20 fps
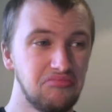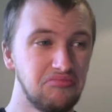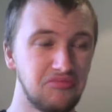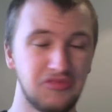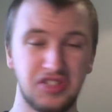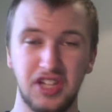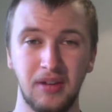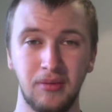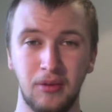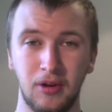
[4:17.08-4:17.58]

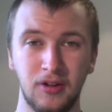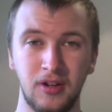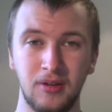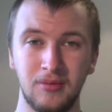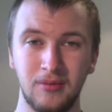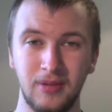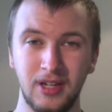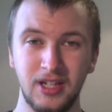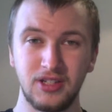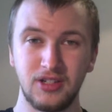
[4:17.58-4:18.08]
same old
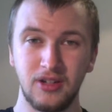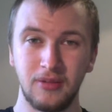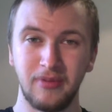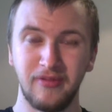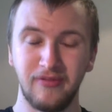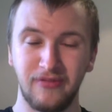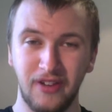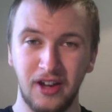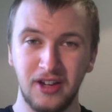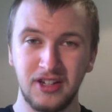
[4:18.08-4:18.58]
enemies you've
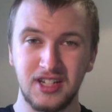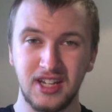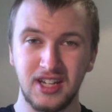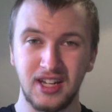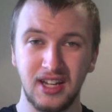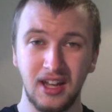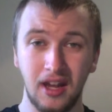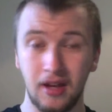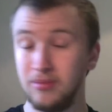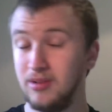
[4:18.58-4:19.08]
been
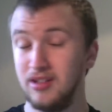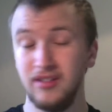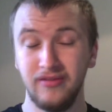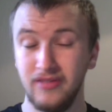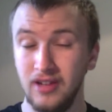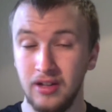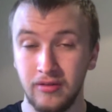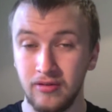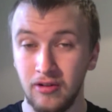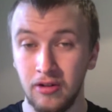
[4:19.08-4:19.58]
fighting. I believe
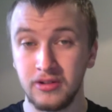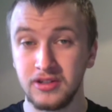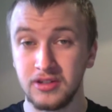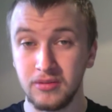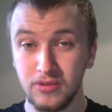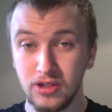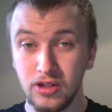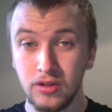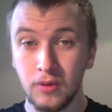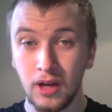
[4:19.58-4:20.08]
they'll throw in
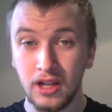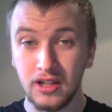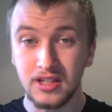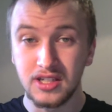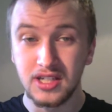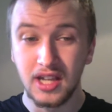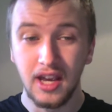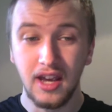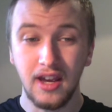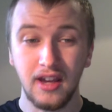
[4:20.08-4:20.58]
some new
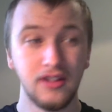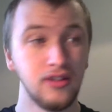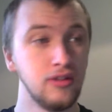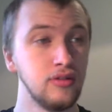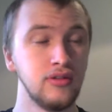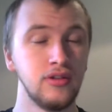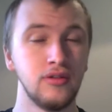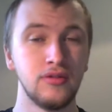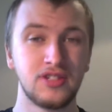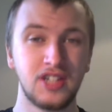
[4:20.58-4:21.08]
ones, and
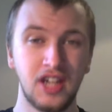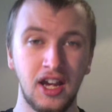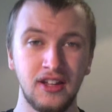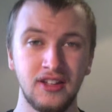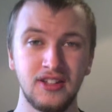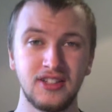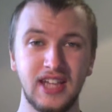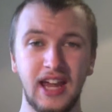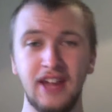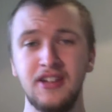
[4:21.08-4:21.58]
you'll use
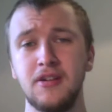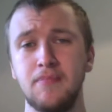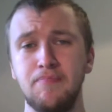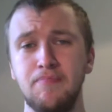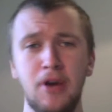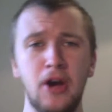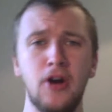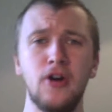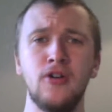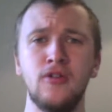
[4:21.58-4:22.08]
guns and a
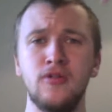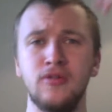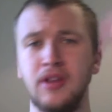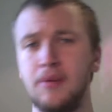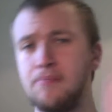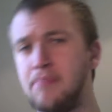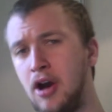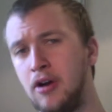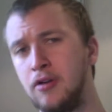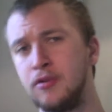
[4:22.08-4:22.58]
bow. The
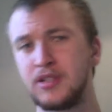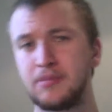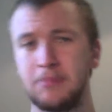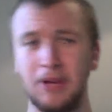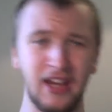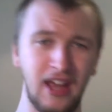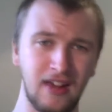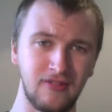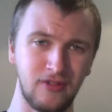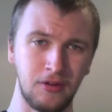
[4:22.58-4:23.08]
bow has
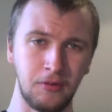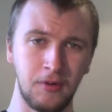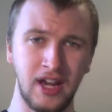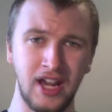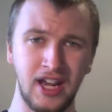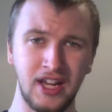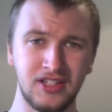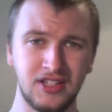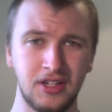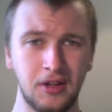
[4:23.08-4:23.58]
been
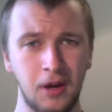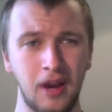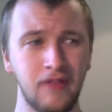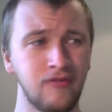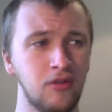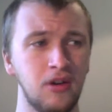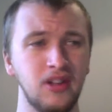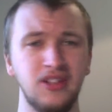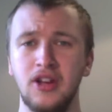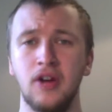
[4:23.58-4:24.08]
everywhere, so
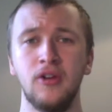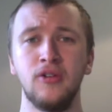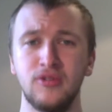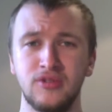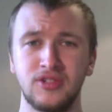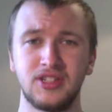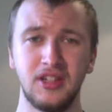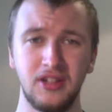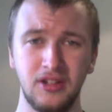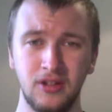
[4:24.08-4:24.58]
everyone
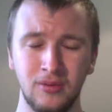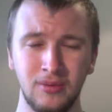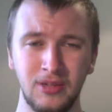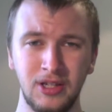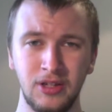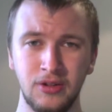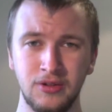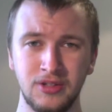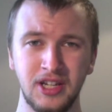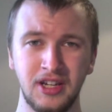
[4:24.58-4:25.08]
knows that you'll be
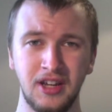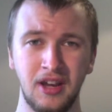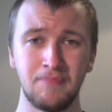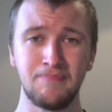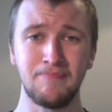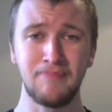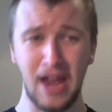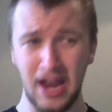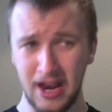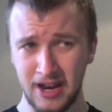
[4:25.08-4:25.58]
using a
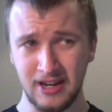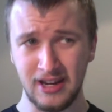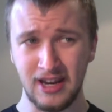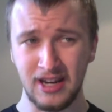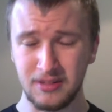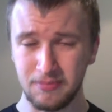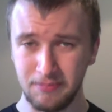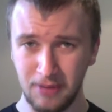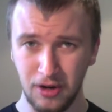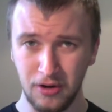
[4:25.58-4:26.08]

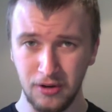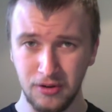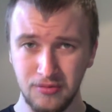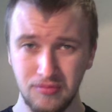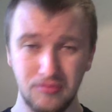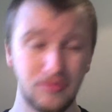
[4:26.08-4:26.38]
badass bow.